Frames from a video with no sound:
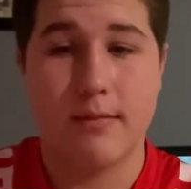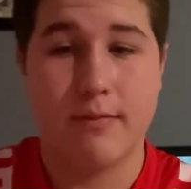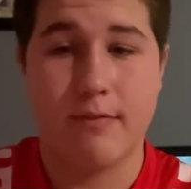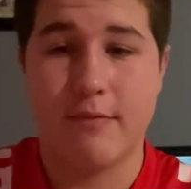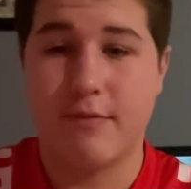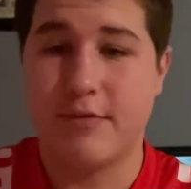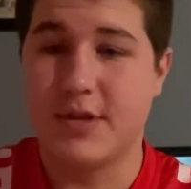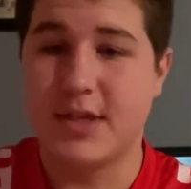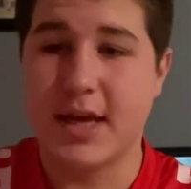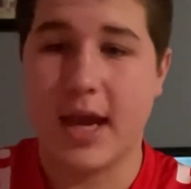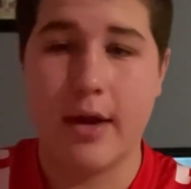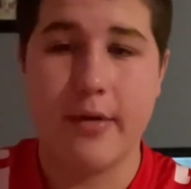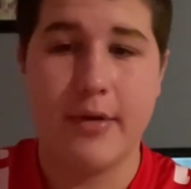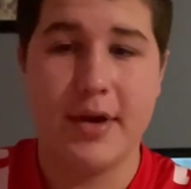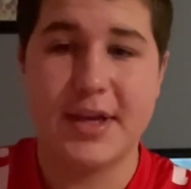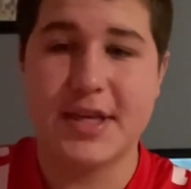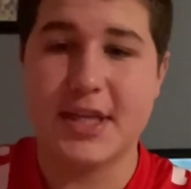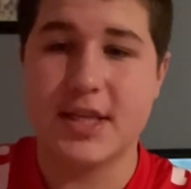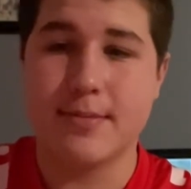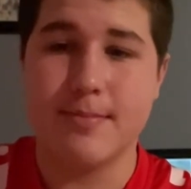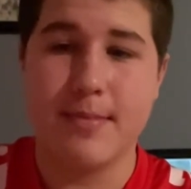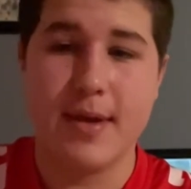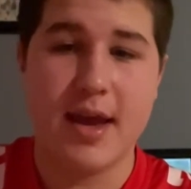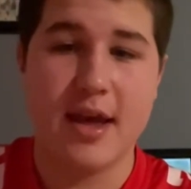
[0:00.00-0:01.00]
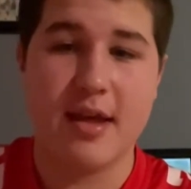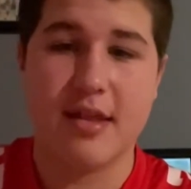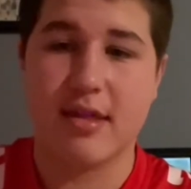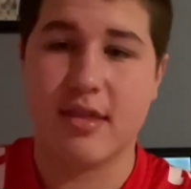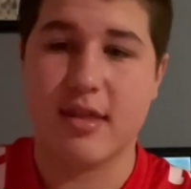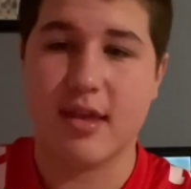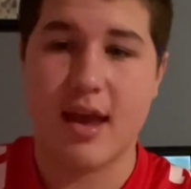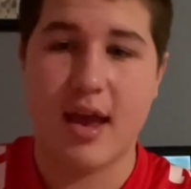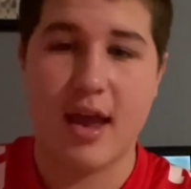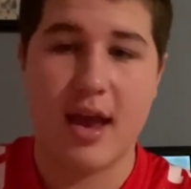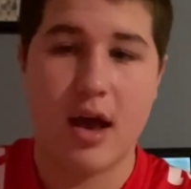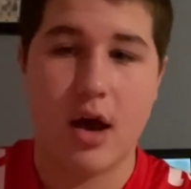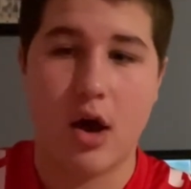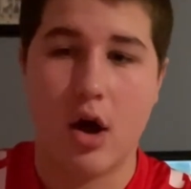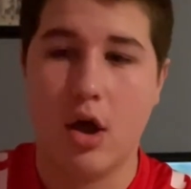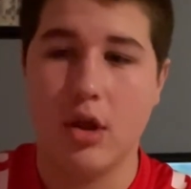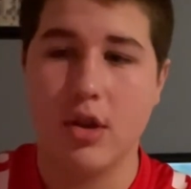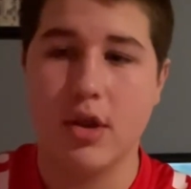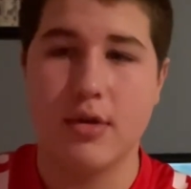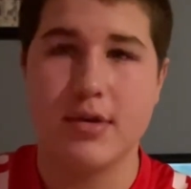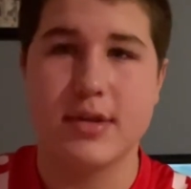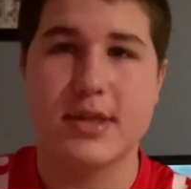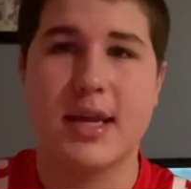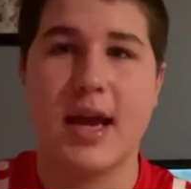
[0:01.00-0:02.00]
Tyreek Smith, all
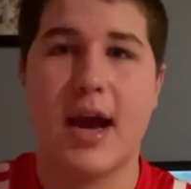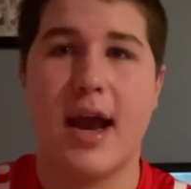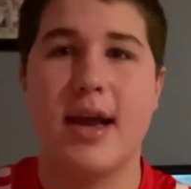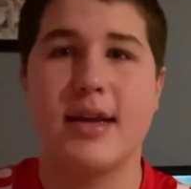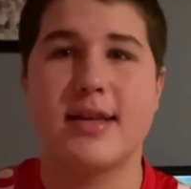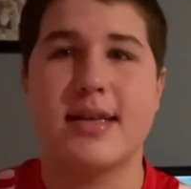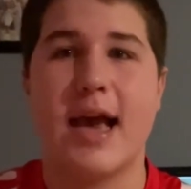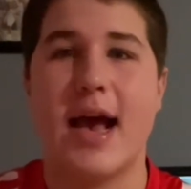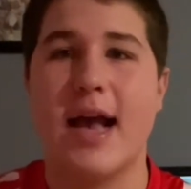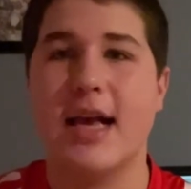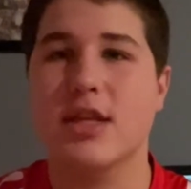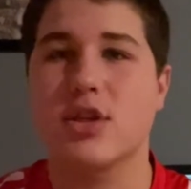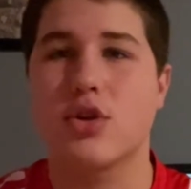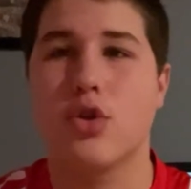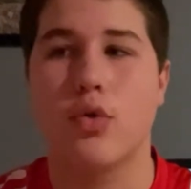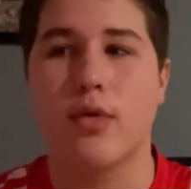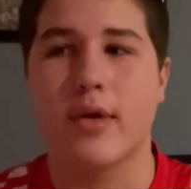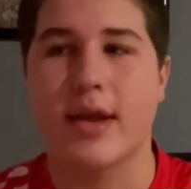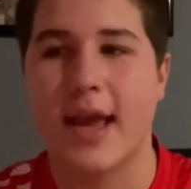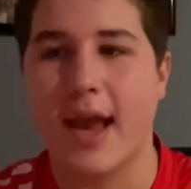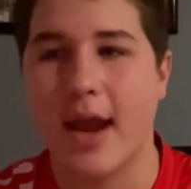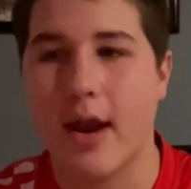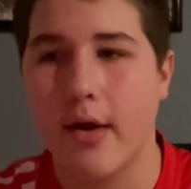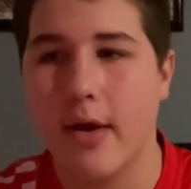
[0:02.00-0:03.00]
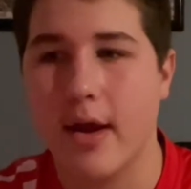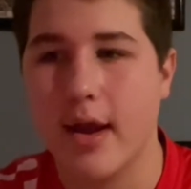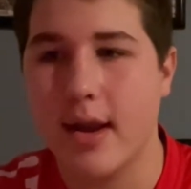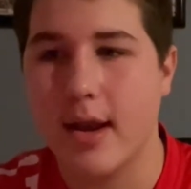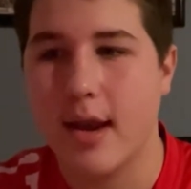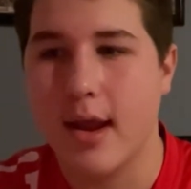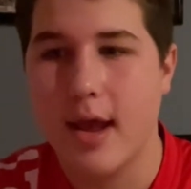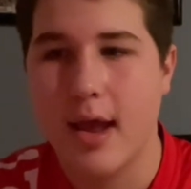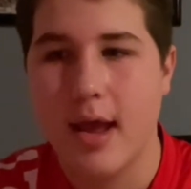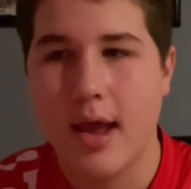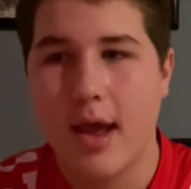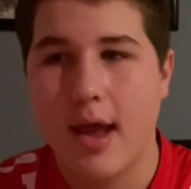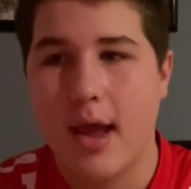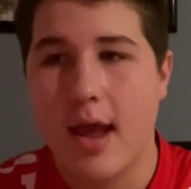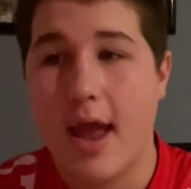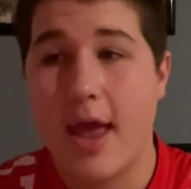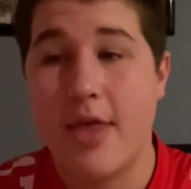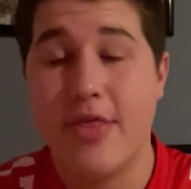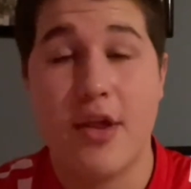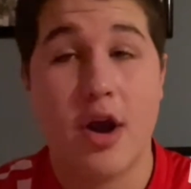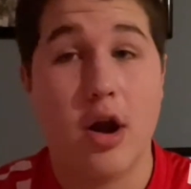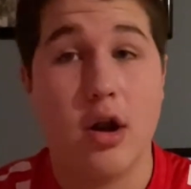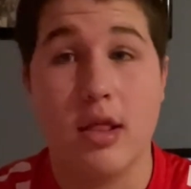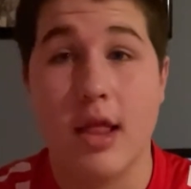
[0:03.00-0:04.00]
those guys, Haskell Garrett,
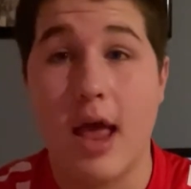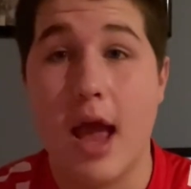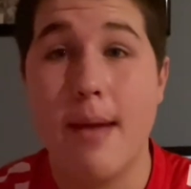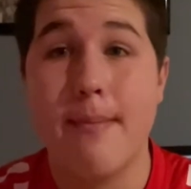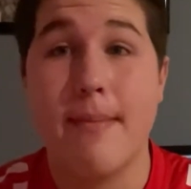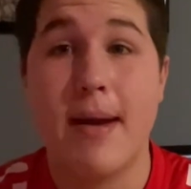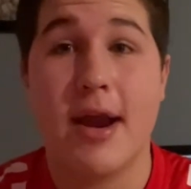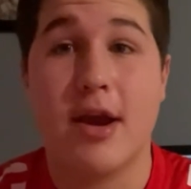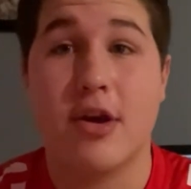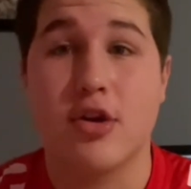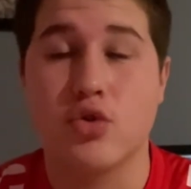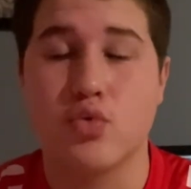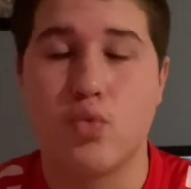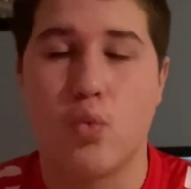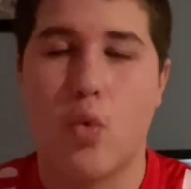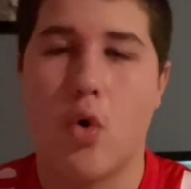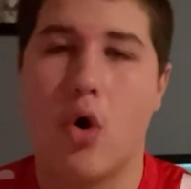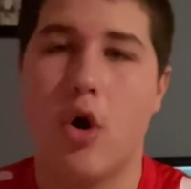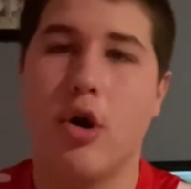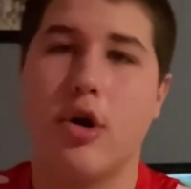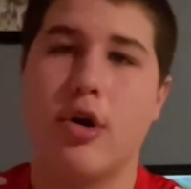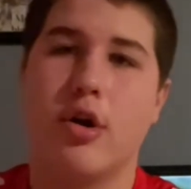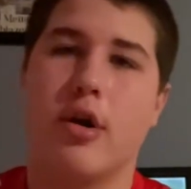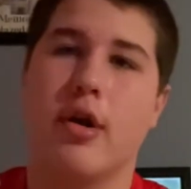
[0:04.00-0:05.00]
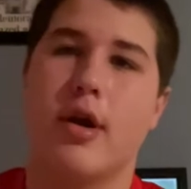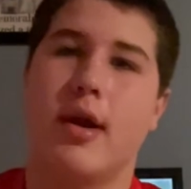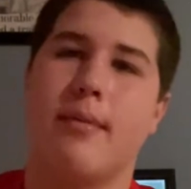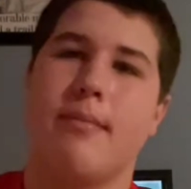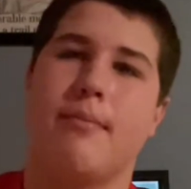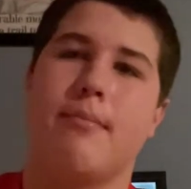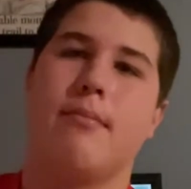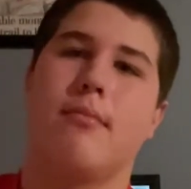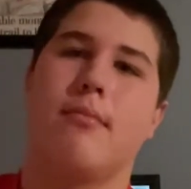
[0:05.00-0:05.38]
and then our linebackers, Warner and